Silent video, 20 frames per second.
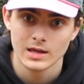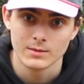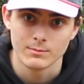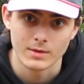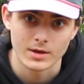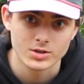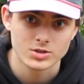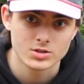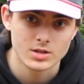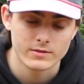
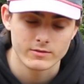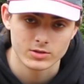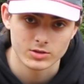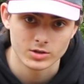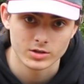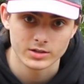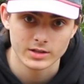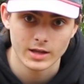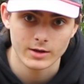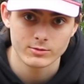Make sure they have a
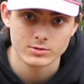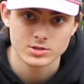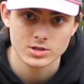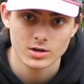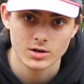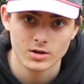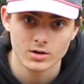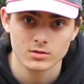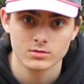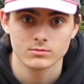30-day
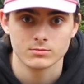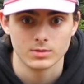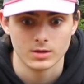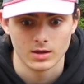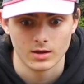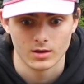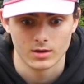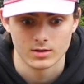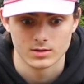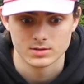return,
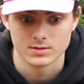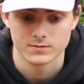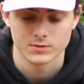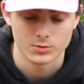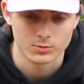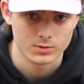because if the